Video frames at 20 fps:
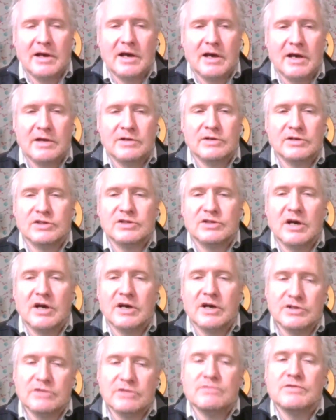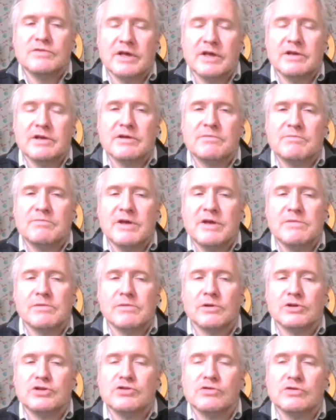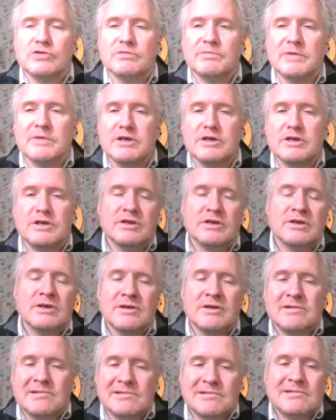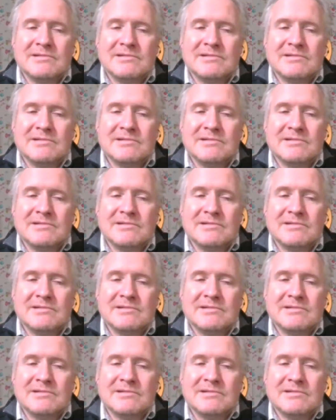and I do think people should be